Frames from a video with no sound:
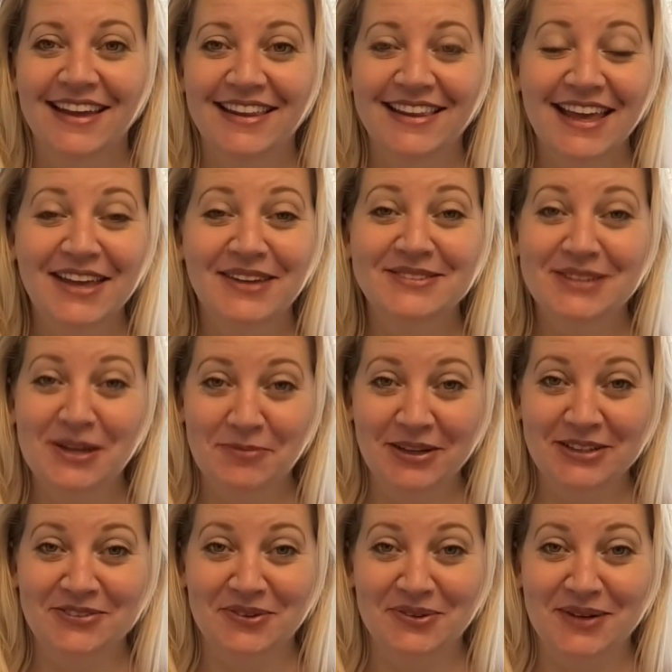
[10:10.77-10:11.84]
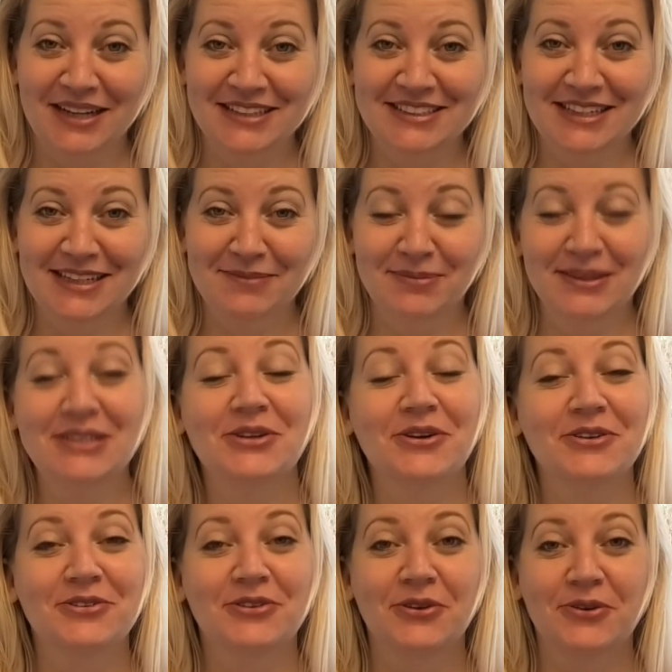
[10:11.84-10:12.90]
Thank you so much for watching. Be sure
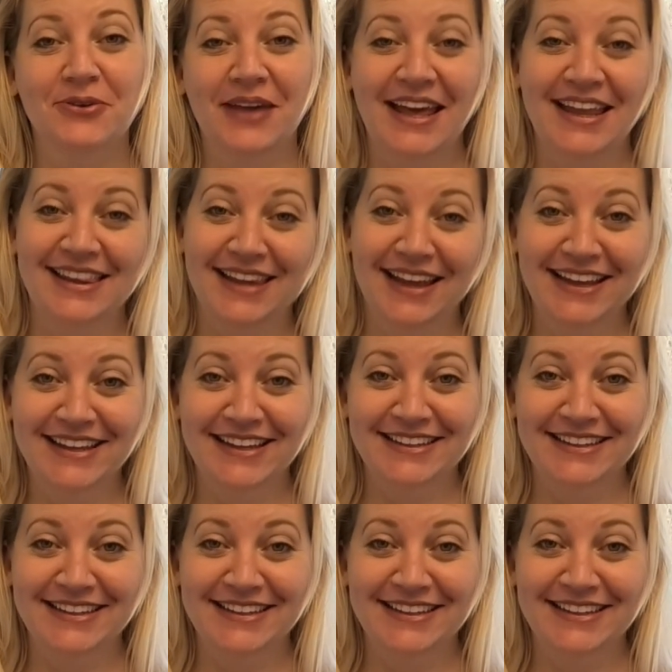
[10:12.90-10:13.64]
to hit like